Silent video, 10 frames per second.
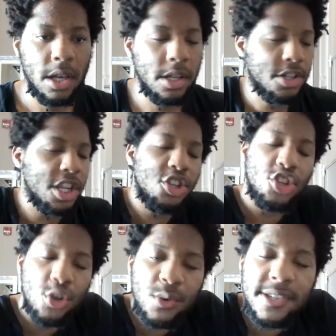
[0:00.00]
Did
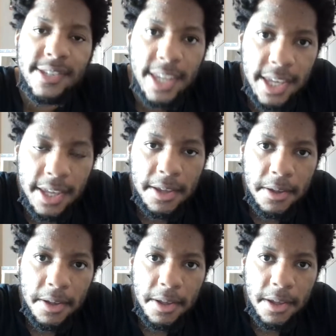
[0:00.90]
you see
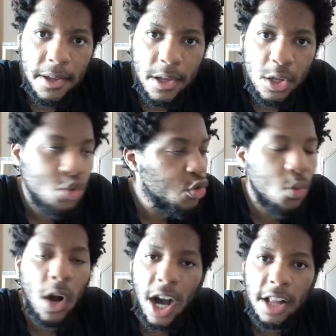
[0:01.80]
Drew
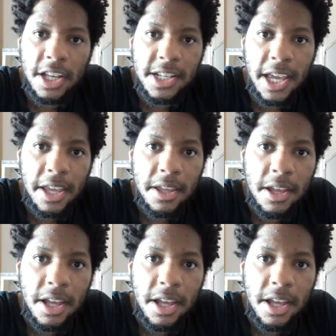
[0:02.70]
Holiday